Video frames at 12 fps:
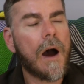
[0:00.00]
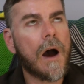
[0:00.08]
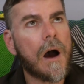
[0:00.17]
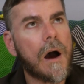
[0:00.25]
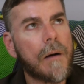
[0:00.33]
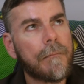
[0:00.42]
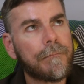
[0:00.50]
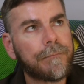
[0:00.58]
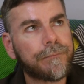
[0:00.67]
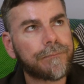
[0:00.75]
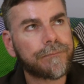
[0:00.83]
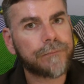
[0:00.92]

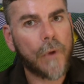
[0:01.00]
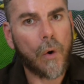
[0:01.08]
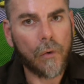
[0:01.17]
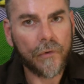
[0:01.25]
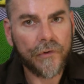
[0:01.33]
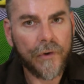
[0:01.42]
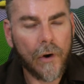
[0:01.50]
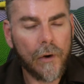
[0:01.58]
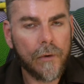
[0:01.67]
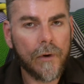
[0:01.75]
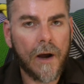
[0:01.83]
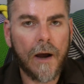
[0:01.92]
um,
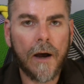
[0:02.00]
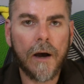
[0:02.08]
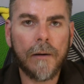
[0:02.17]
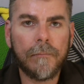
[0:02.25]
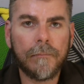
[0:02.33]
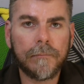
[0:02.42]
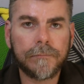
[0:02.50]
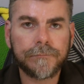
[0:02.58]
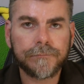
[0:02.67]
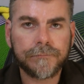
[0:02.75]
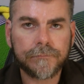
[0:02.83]
also um,